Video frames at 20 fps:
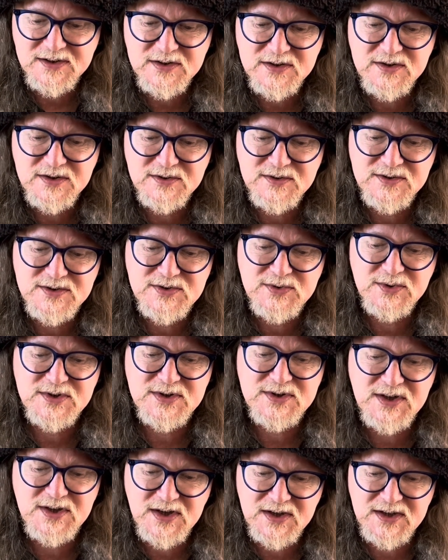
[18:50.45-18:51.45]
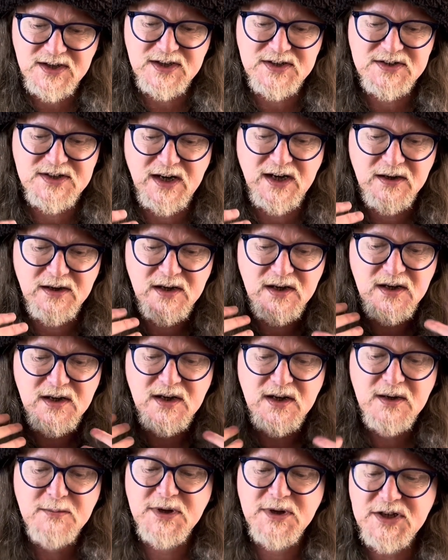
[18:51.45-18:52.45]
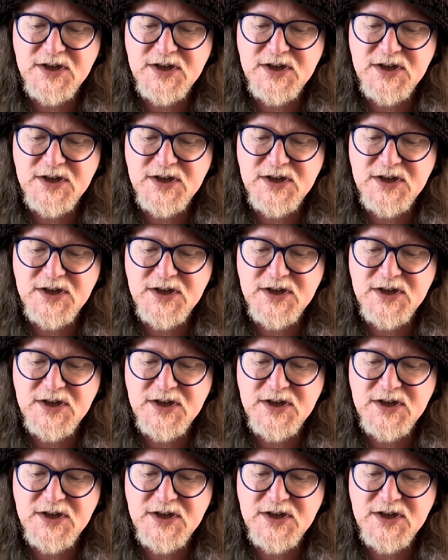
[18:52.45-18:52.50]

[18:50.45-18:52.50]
to a certain extent. But